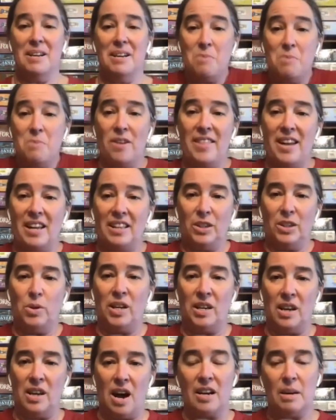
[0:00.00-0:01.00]
I mean, and the more
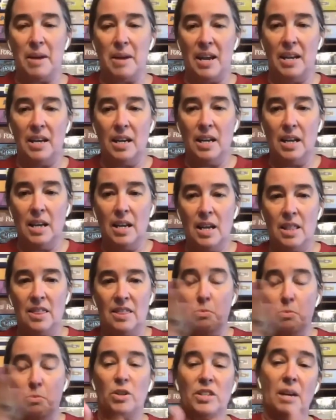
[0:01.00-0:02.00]
that you can automate,
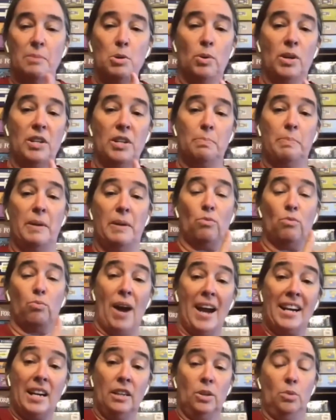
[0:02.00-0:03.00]
the more time you can spend
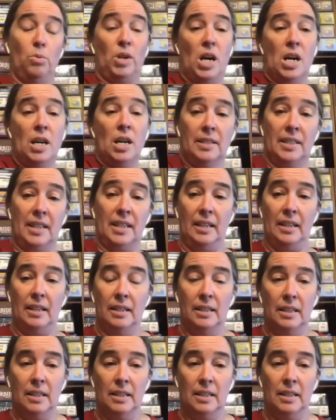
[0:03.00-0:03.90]
writing new content.